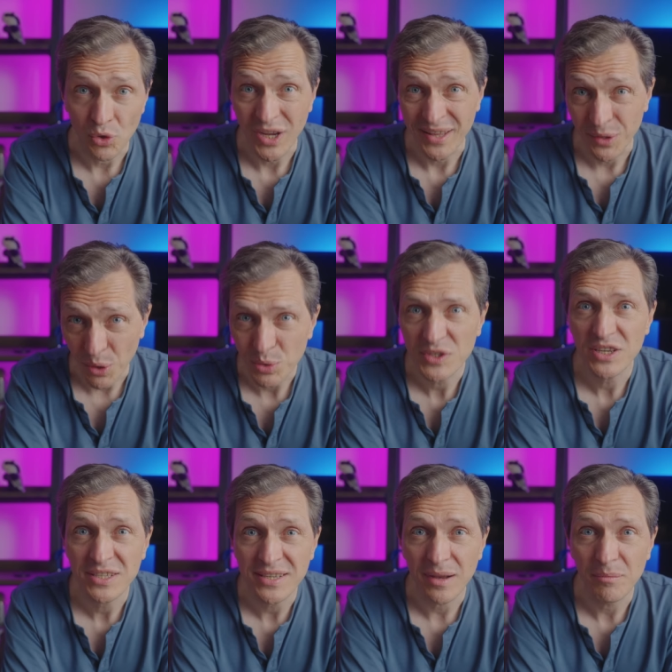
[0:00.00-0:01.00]
look at those
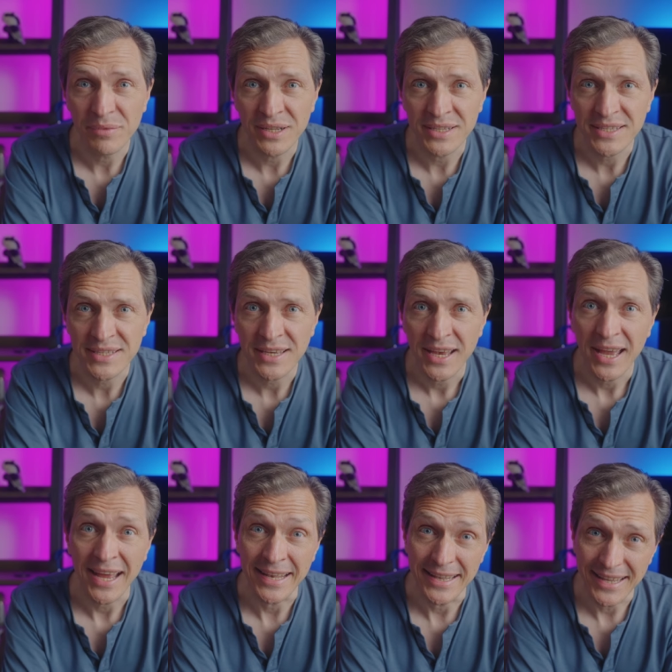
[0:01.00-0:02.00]
examples
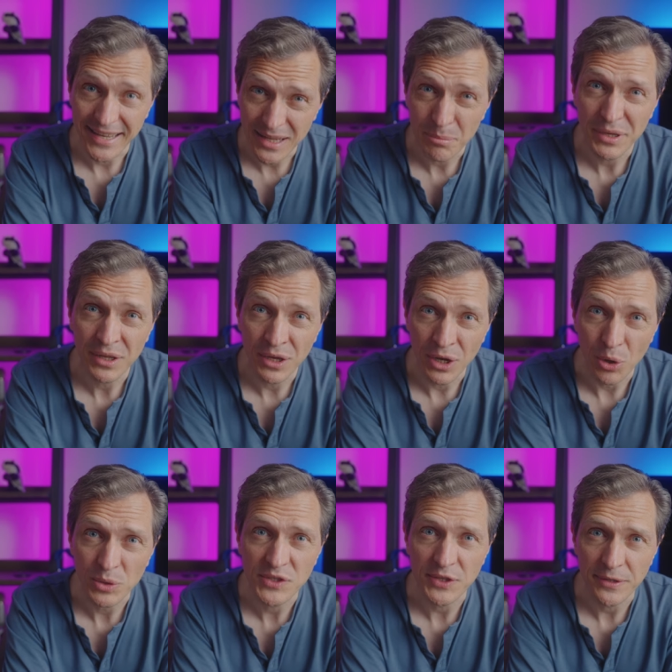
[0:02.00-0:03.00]
a little bit
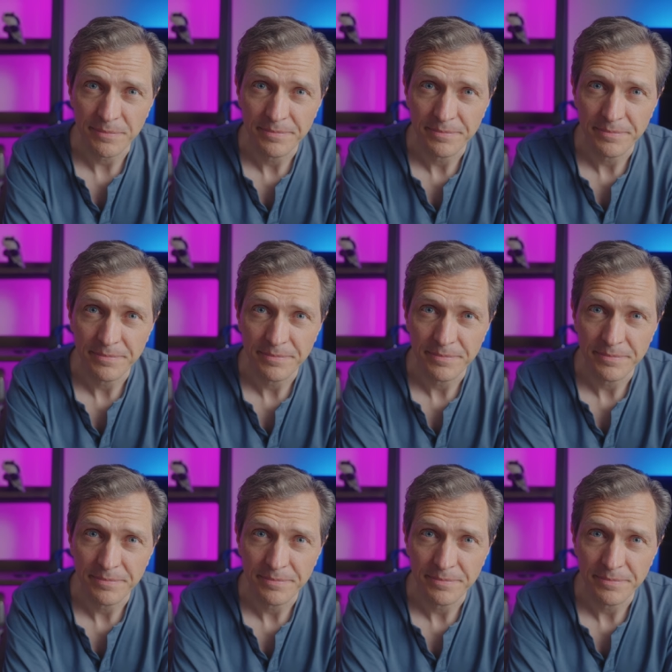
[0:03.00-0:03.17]
closer.